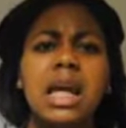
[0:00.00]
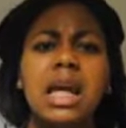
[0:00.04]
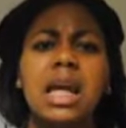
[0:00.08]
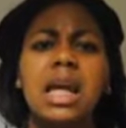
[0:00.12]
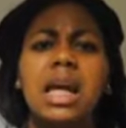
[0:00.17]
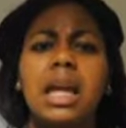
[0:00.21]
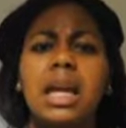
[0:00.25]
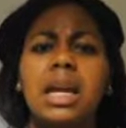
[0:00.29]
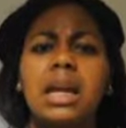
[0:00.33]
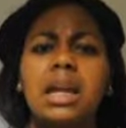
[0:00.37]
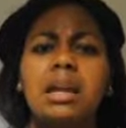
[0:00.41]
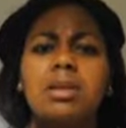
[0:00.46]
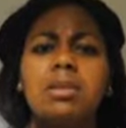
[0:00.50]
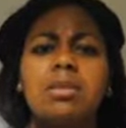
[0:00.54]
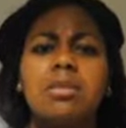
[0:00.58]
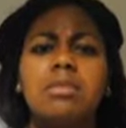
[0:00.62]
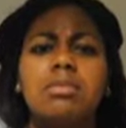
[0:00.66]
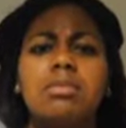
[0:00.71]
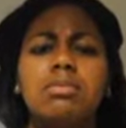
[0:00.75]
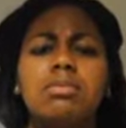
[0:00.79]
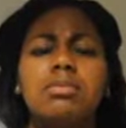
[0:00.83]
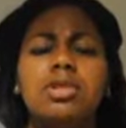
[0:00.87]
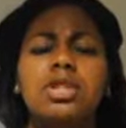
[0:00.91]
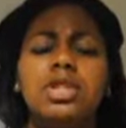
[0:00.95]
and
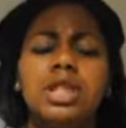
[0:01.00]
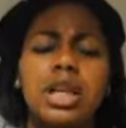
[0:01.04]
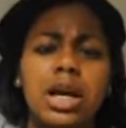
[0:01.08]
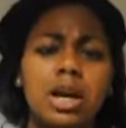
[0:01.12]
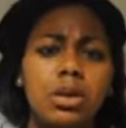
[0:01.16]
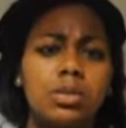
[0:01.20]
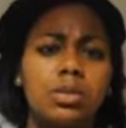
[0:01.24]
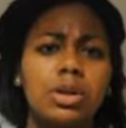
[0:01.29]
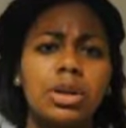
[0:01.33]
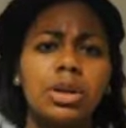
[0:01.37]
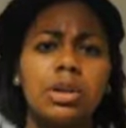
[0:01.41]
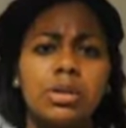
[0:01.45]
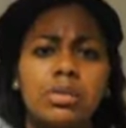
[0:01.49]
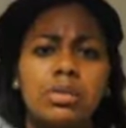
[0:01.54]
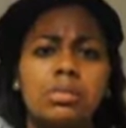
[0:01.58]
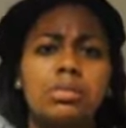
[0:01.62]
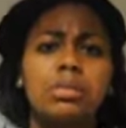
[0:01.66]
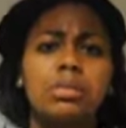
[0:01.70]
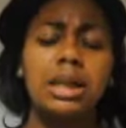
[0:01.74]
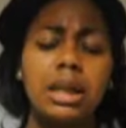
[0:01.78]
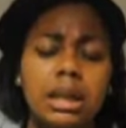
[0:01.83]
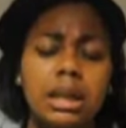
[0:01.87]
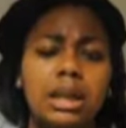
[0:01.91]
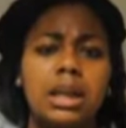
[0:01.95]
shower
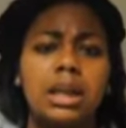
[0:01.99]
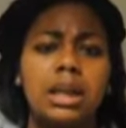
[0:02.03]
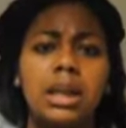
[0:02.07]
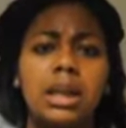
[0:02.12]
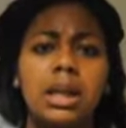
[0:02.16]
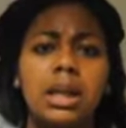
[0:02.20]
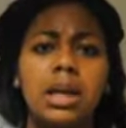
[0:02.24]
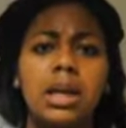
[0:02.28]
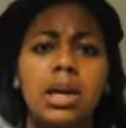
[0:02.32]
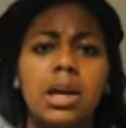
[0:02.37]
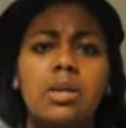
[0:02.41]
weekly,